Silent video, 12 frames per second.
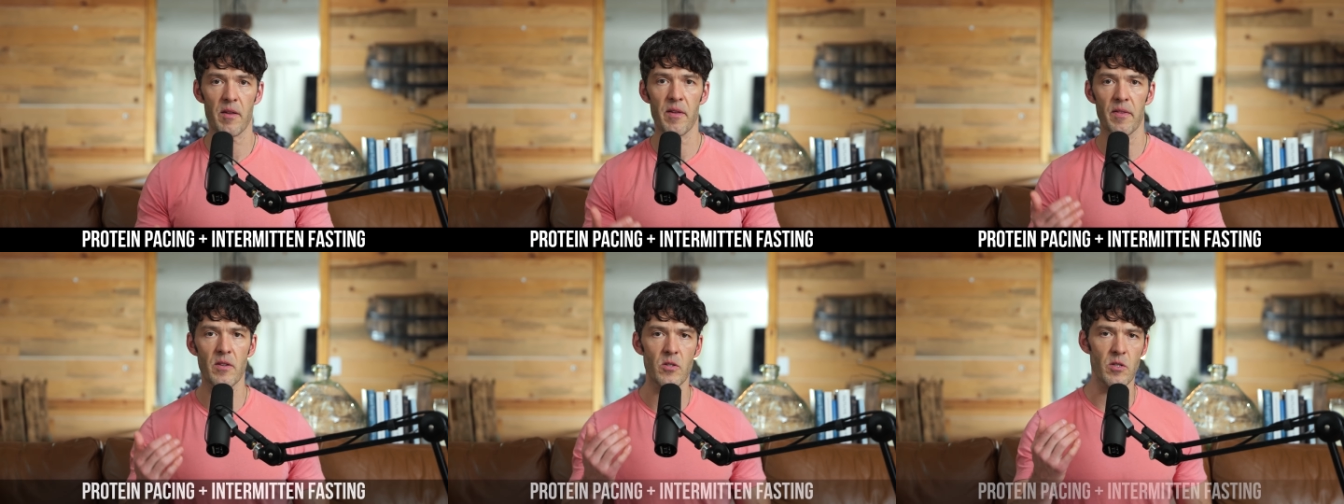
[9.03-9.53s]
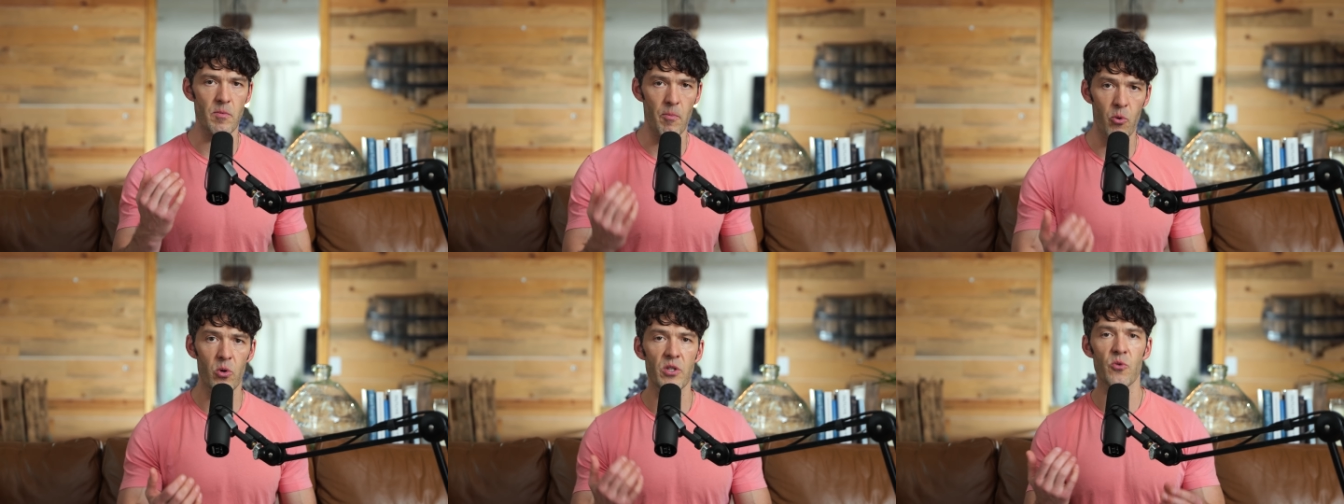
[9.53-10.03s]
I think this is
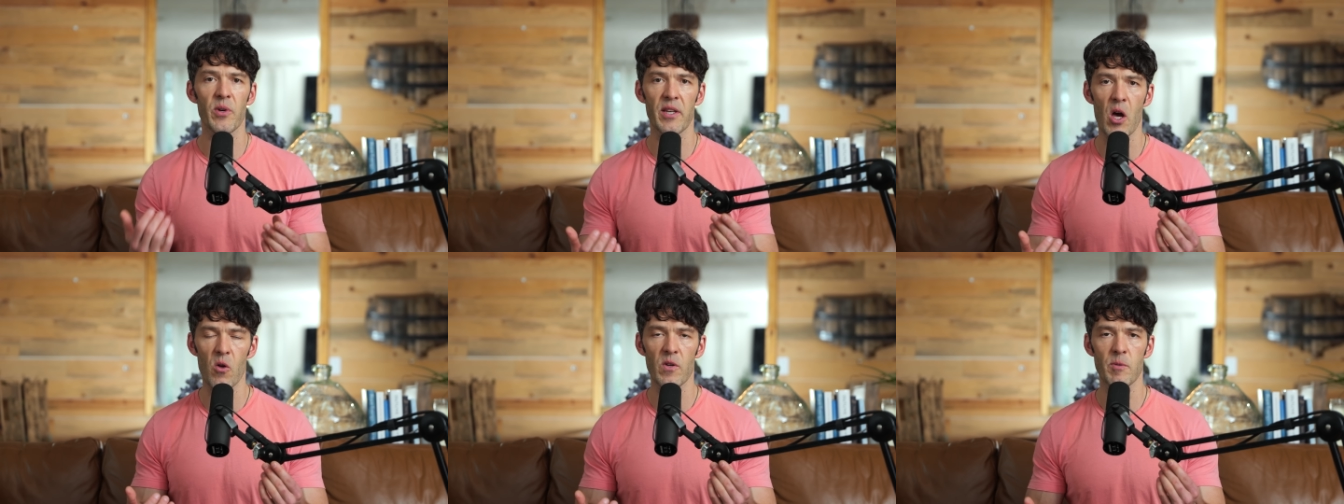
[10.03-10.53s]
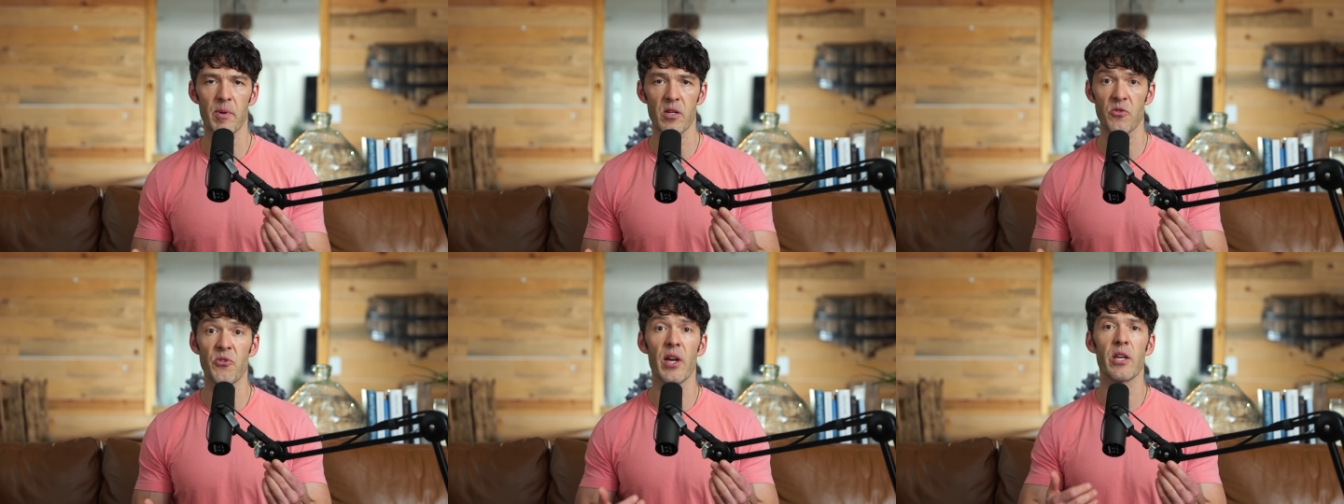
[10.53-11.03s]
important to acknowledge
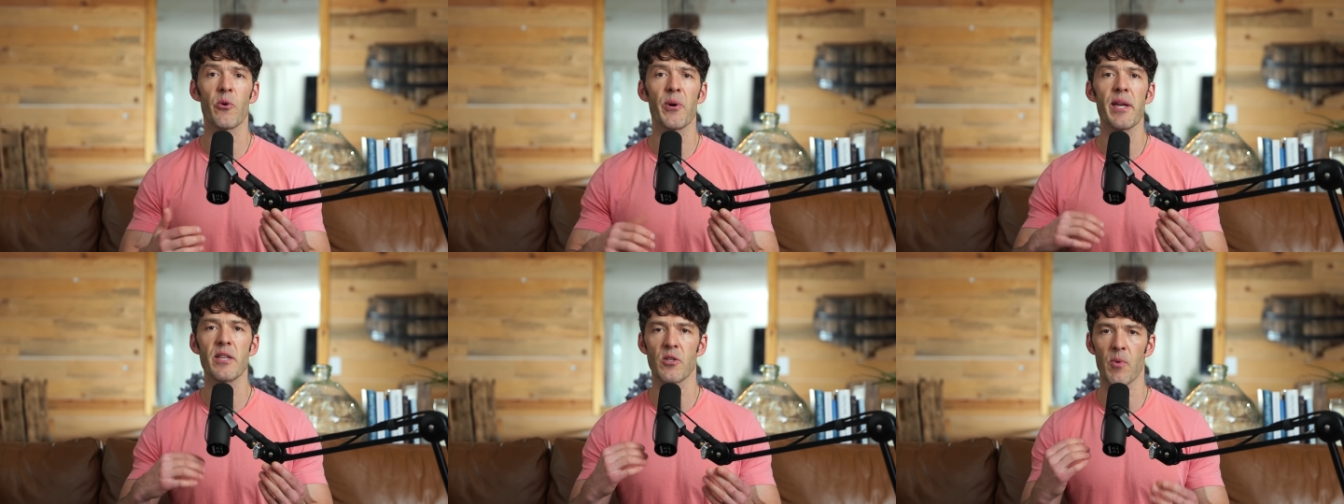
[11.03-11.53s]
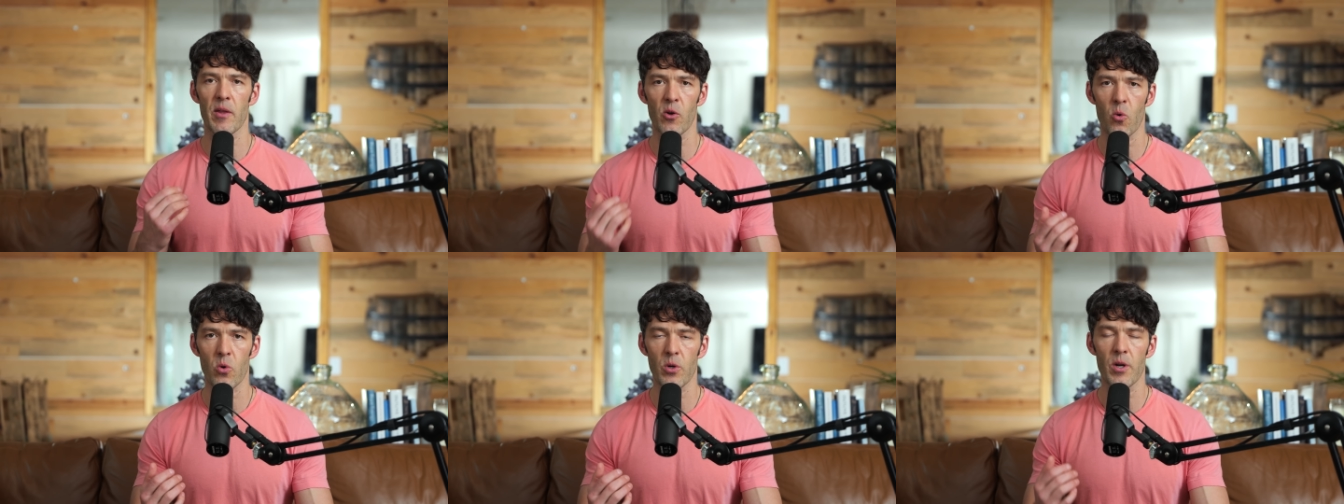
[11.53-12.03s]
because January is around the
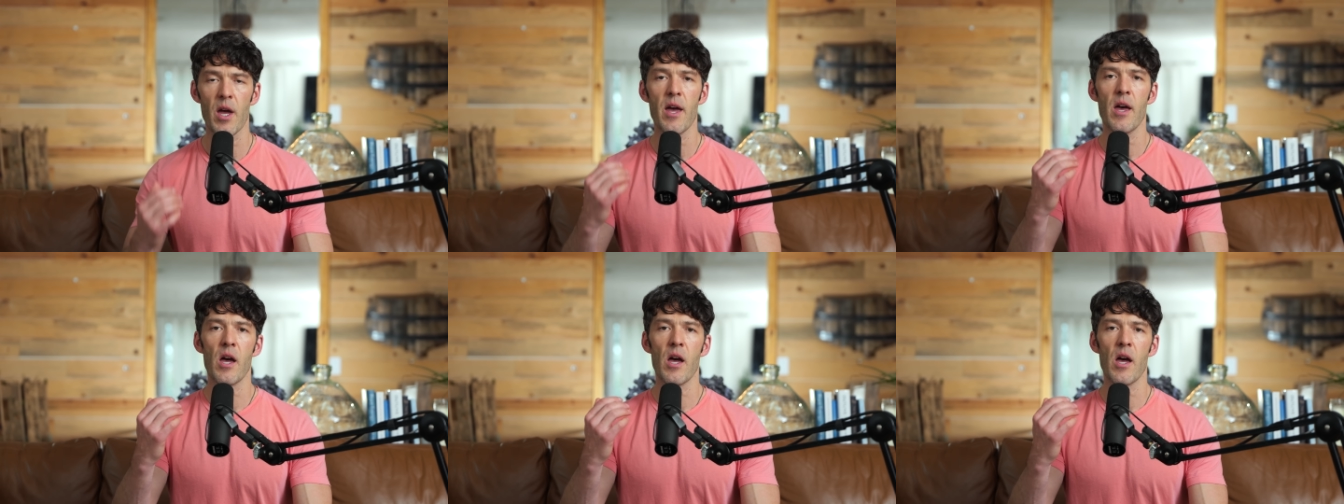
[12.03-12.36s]
corner.